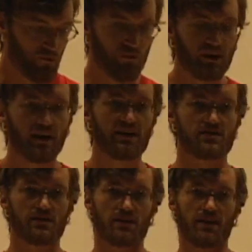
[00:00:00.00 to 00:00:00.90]

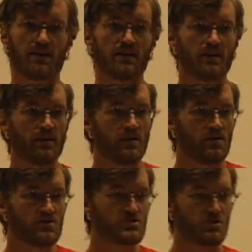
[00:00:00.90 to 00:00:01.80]
realizing that
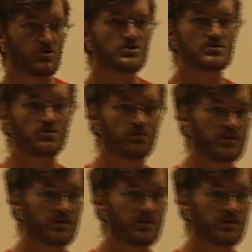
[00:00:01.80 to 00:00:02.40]
solutions are